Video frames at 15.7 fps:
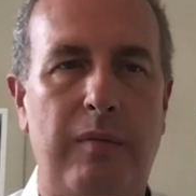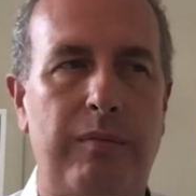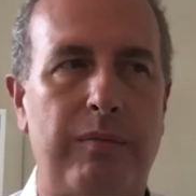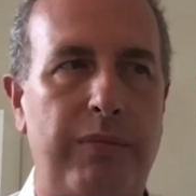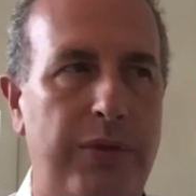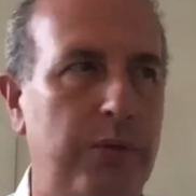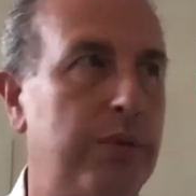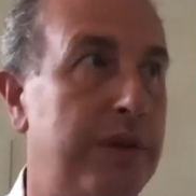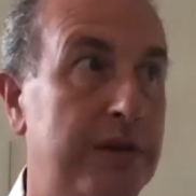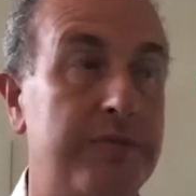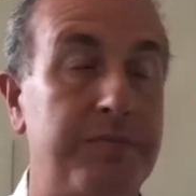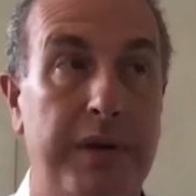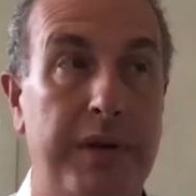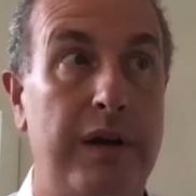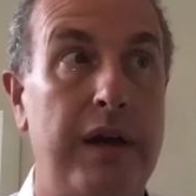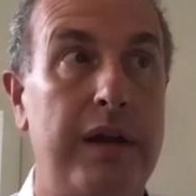through this
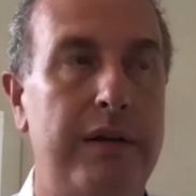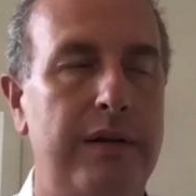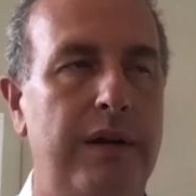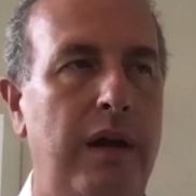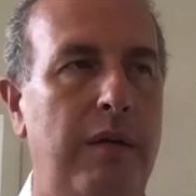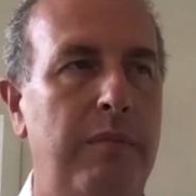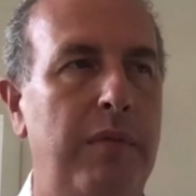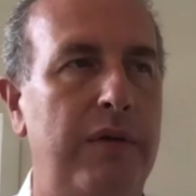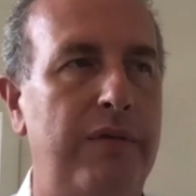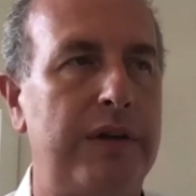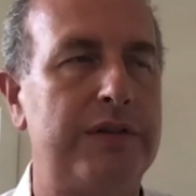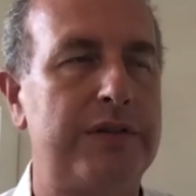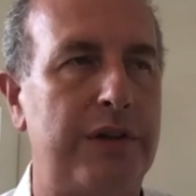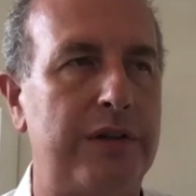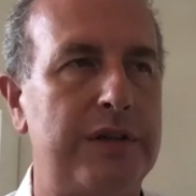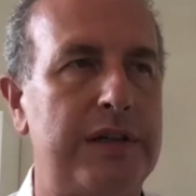period of
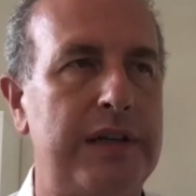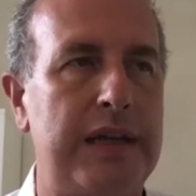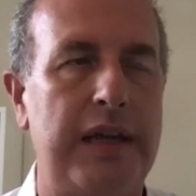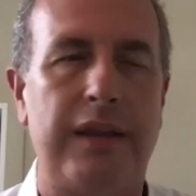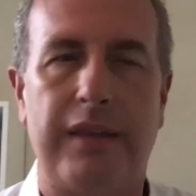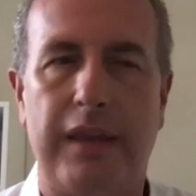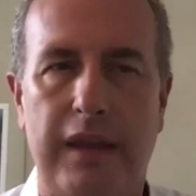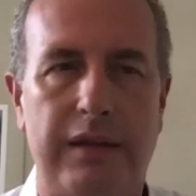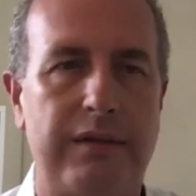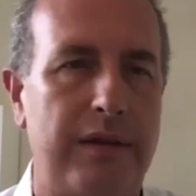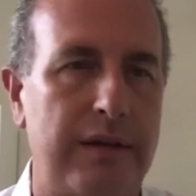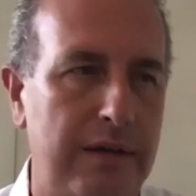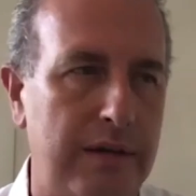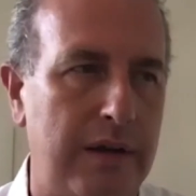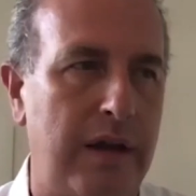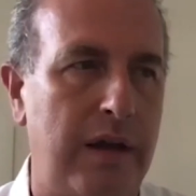uncertainty, and then
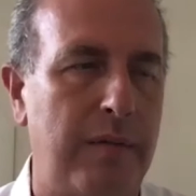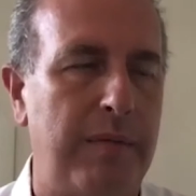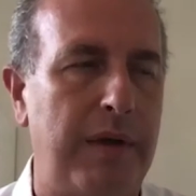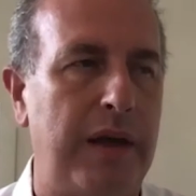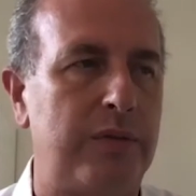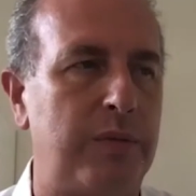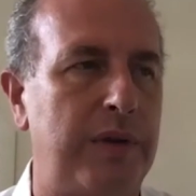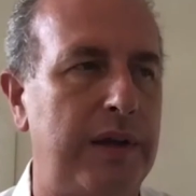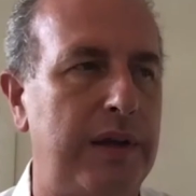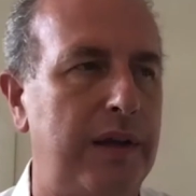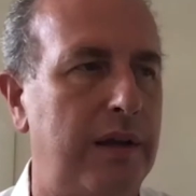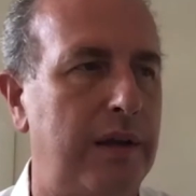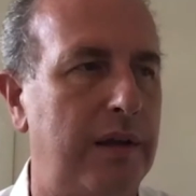as we